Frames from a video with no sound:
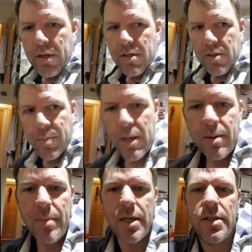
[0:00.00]
this has
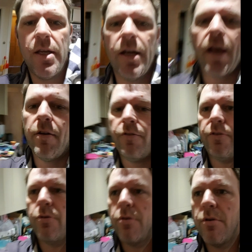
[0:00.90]
been mixing now
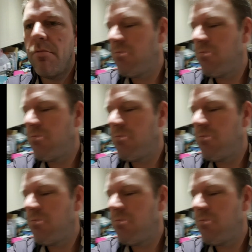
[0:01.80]
for a